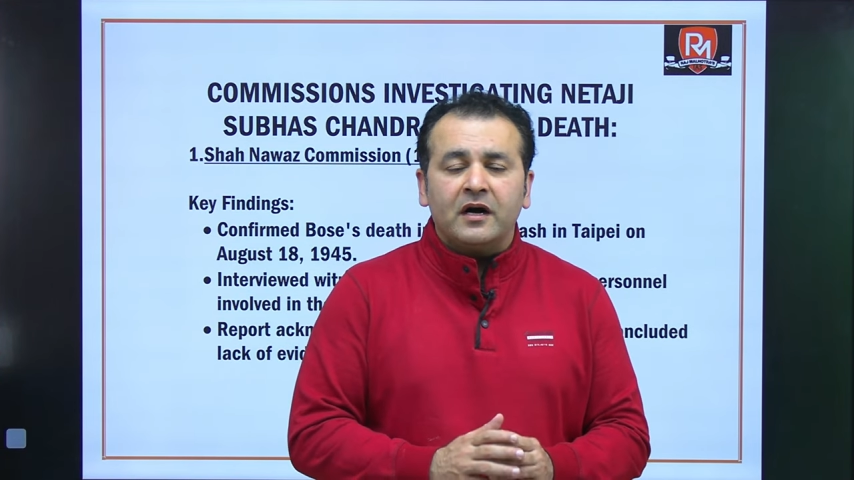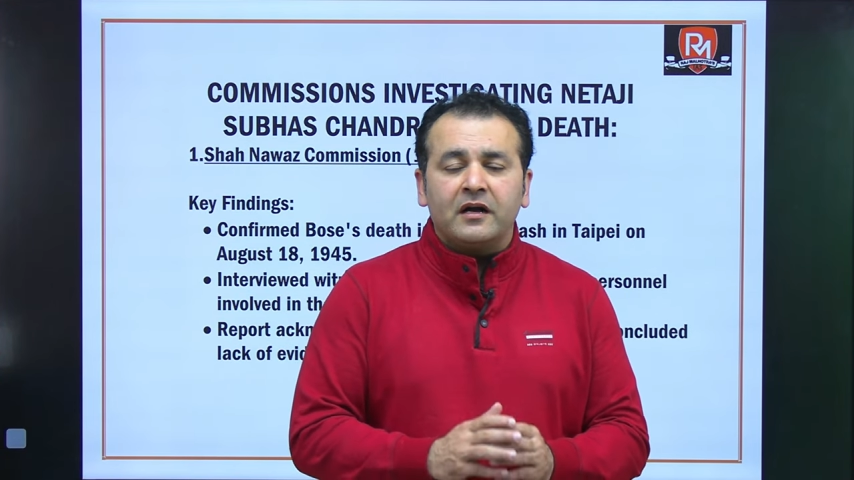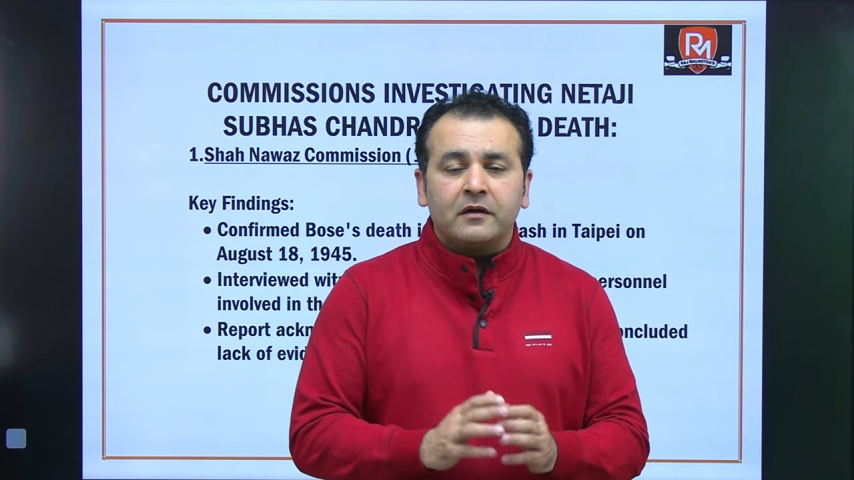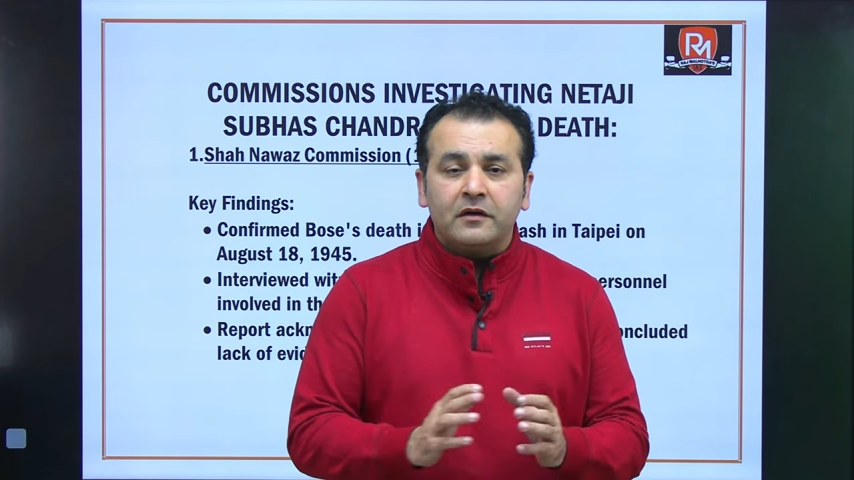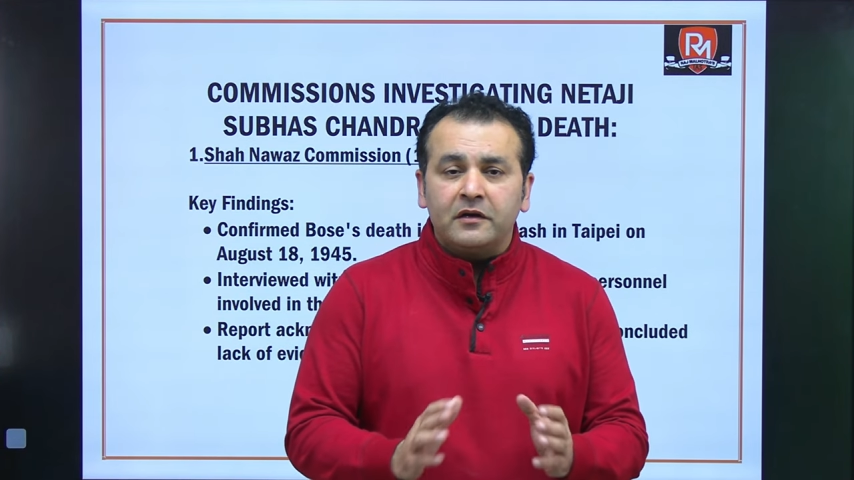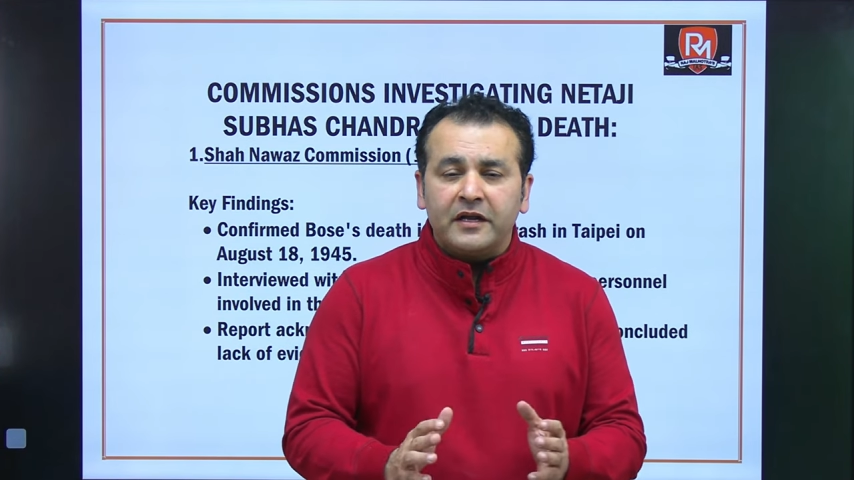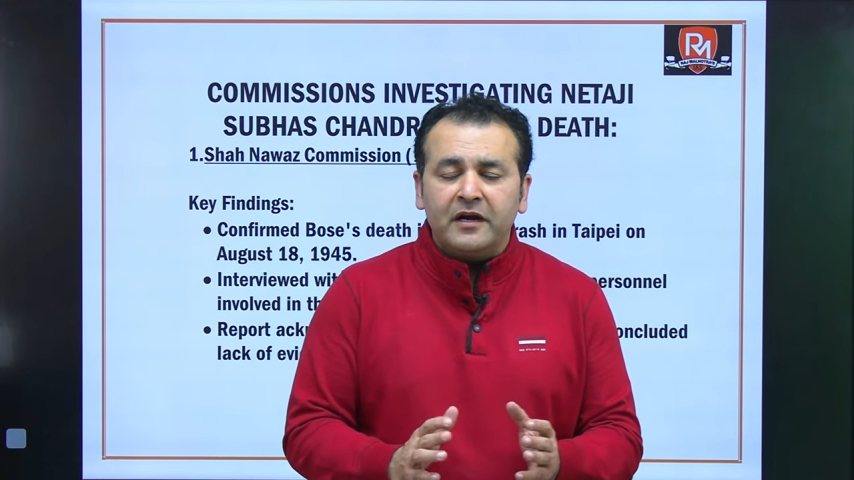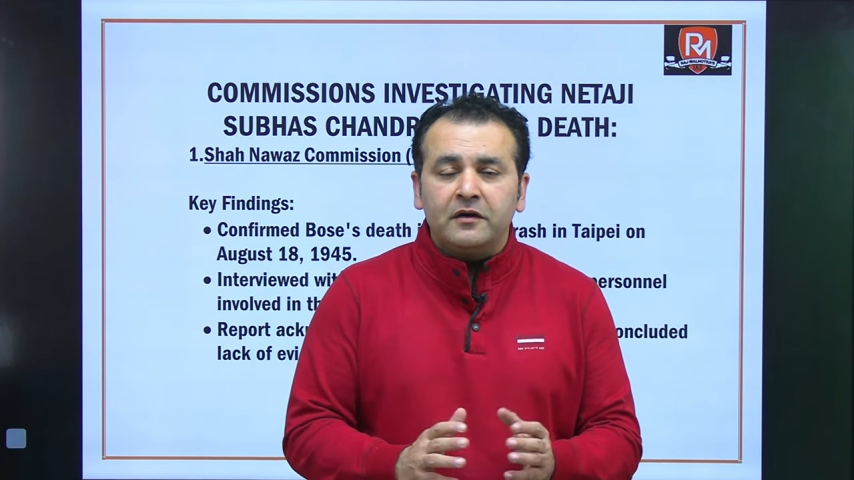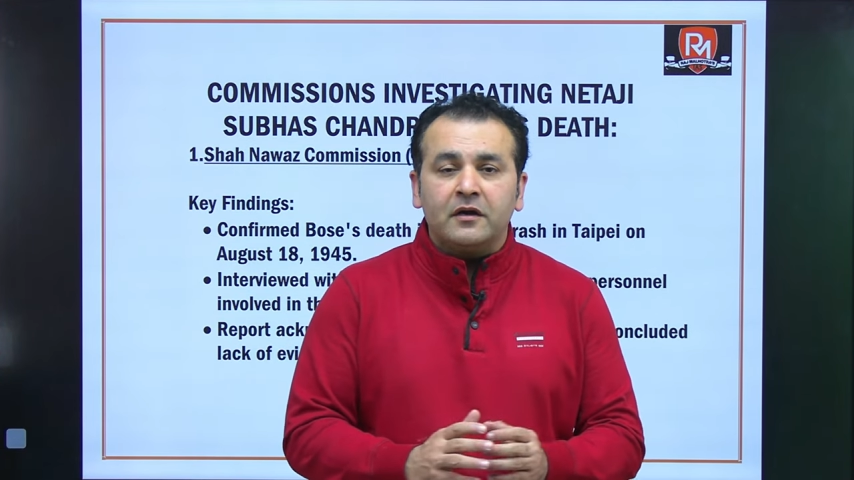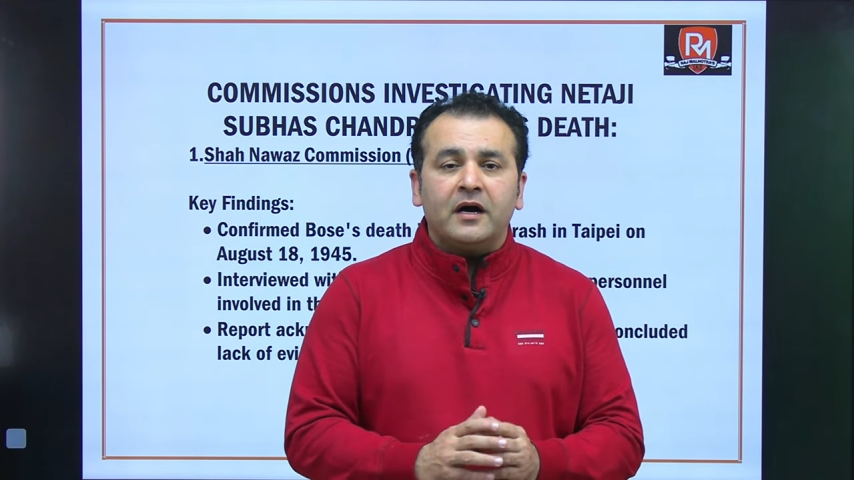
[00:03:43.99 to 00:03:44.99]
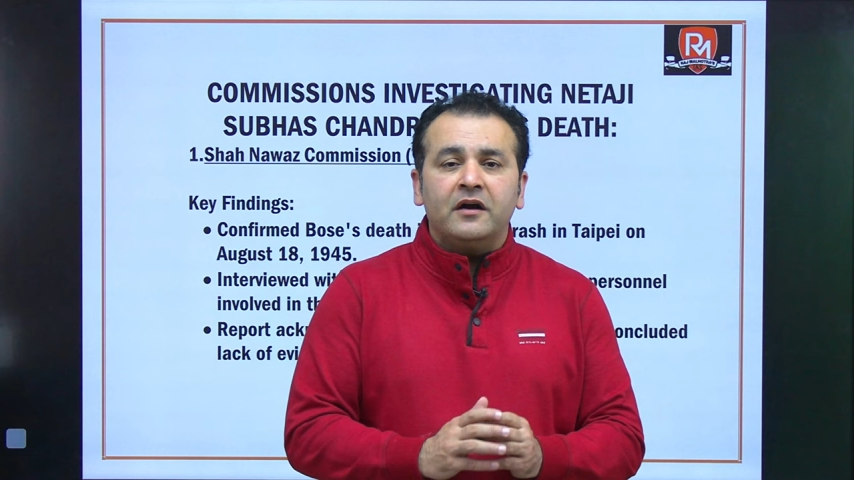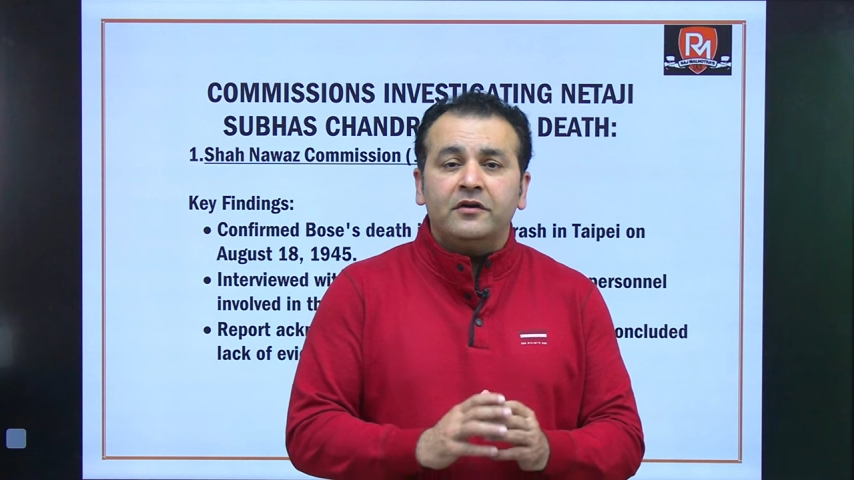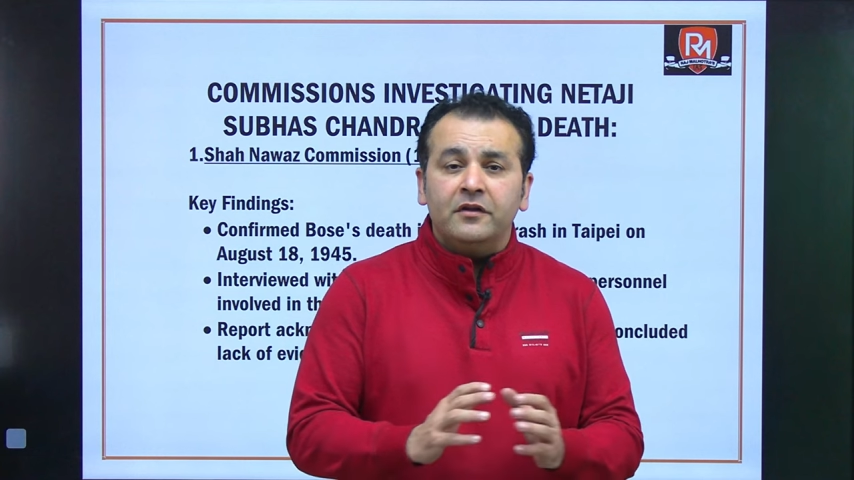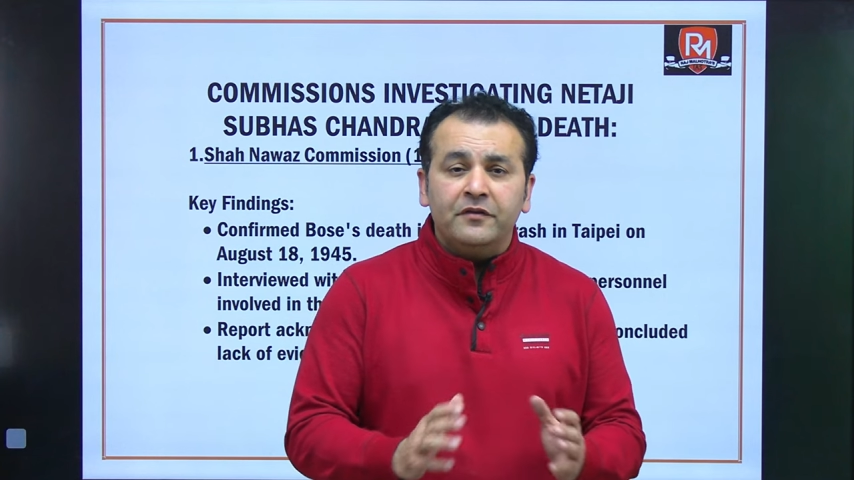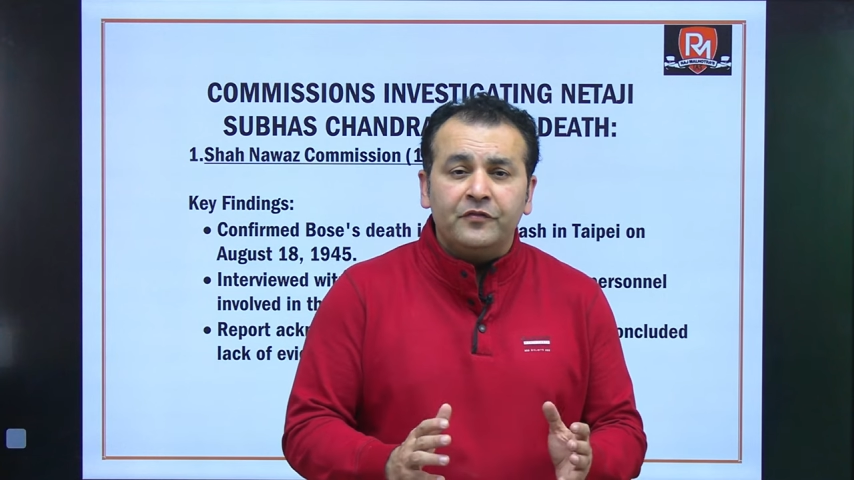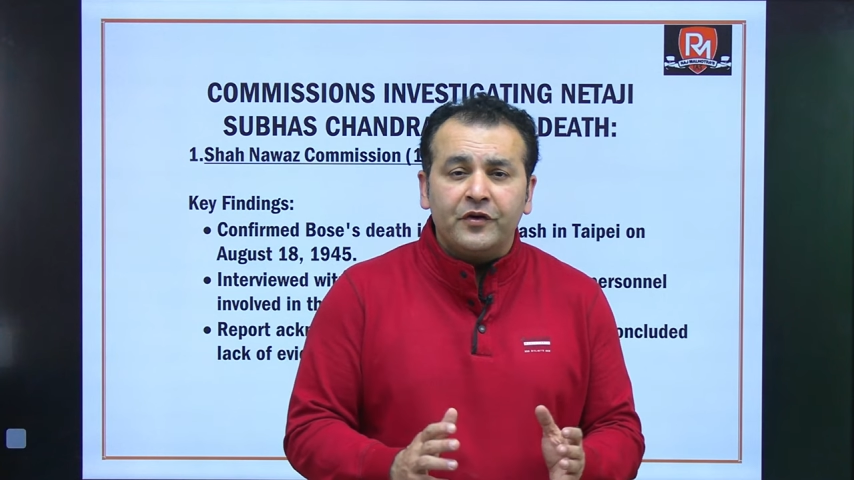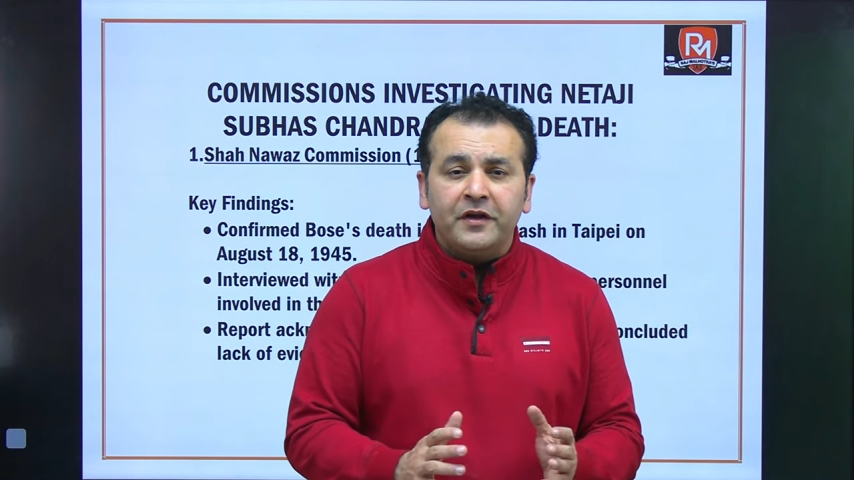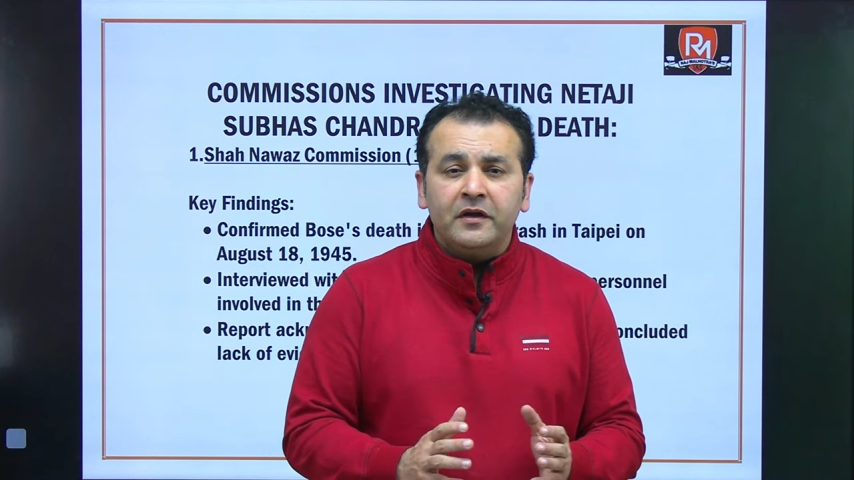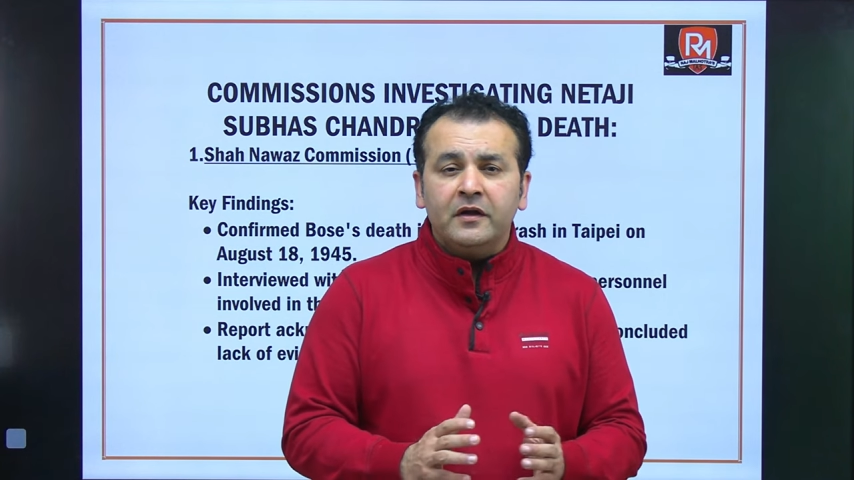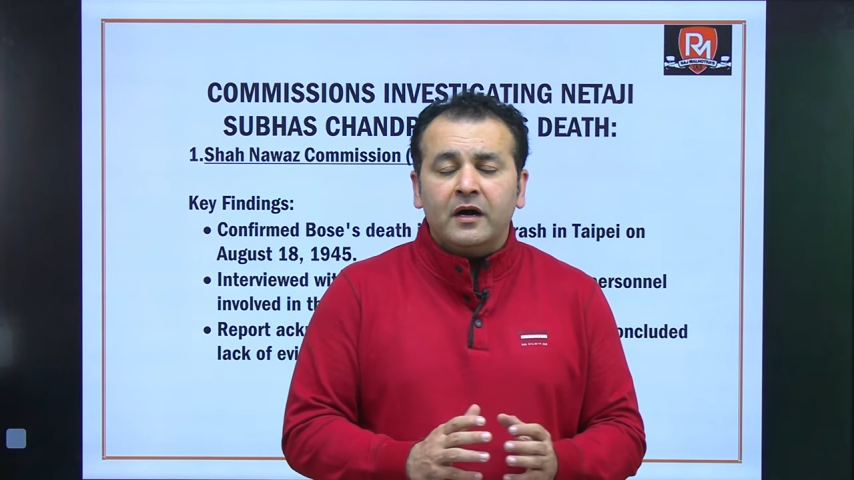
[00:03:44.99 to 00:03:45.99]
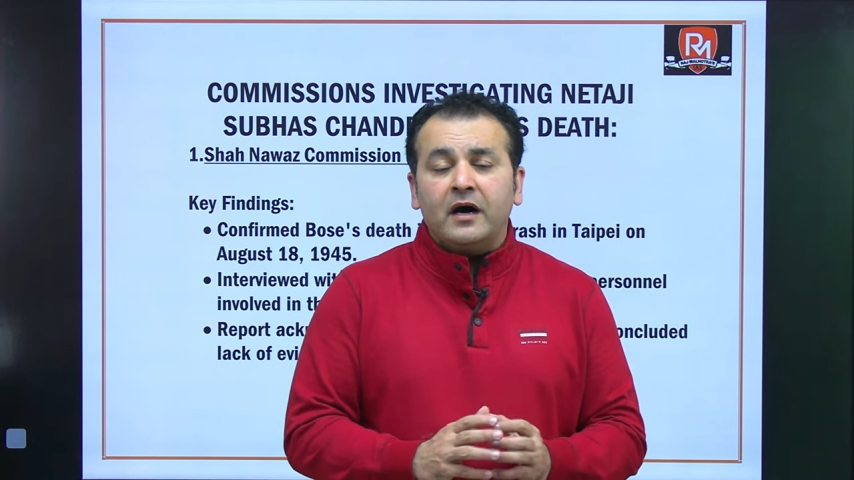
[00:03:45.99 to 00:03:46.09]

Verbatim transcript: our content, our delivery,